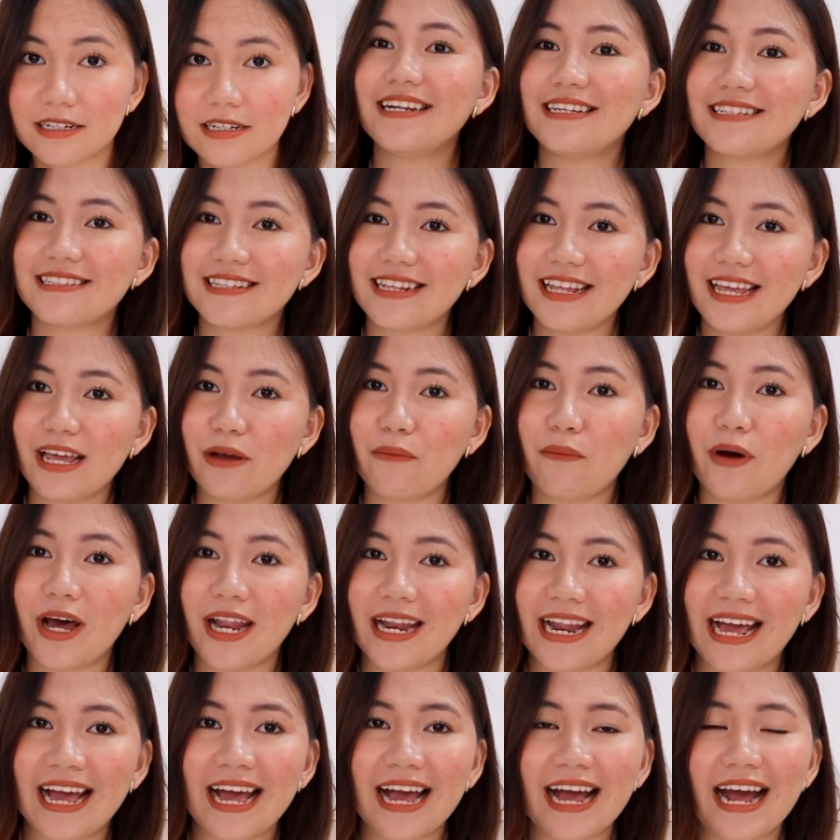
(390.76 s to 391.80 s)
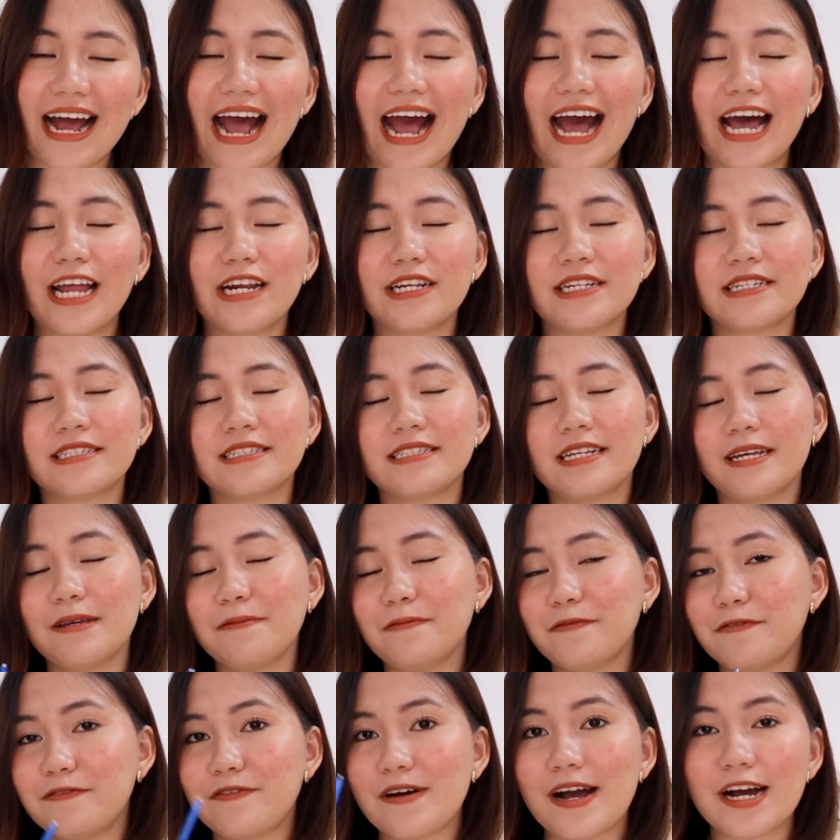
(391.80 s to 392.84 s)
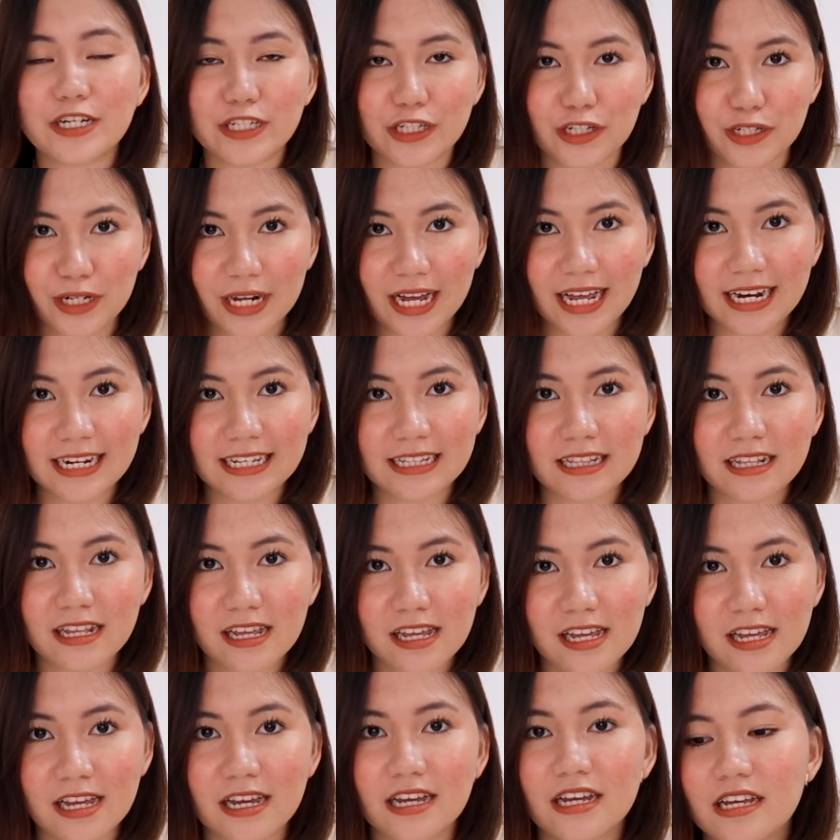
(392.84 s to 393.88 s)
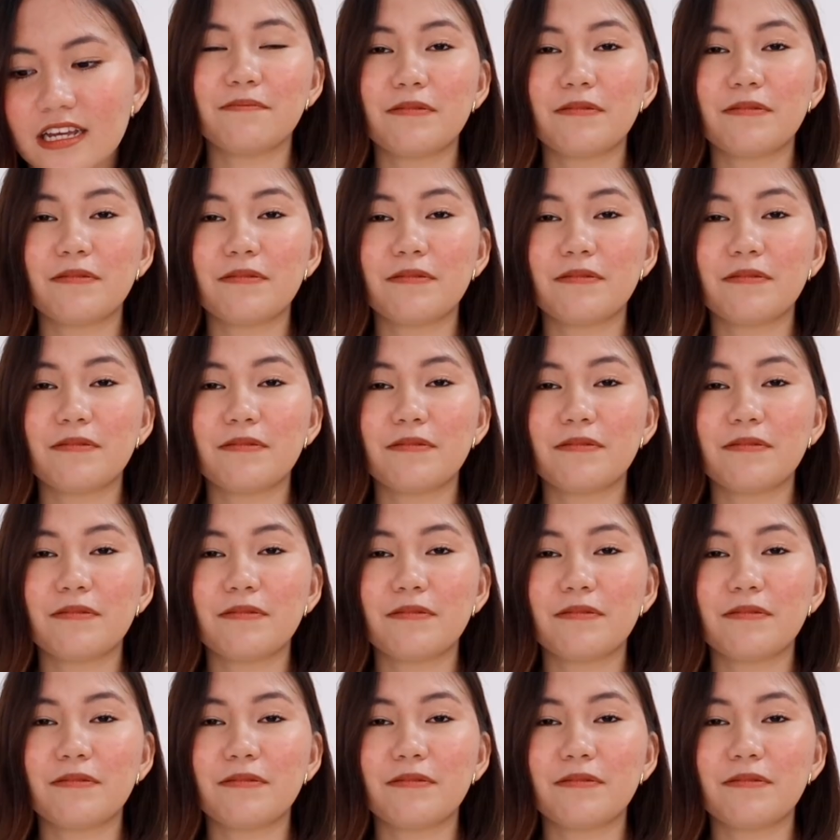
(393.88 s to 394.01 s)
Honestly, wala. Halos same functionality.